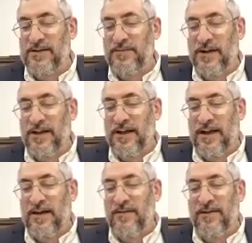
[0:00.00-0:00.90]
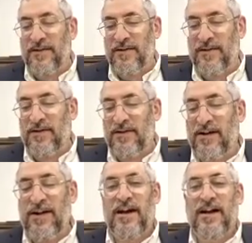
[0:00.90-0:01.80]
next morning he came to learn,
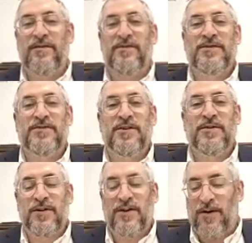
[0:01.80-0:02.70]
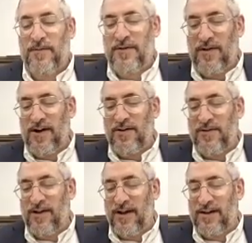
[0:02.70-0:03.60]
and everyone saw he'd been up crying
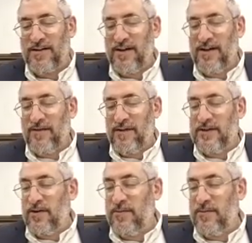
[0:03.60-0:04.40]
all night. They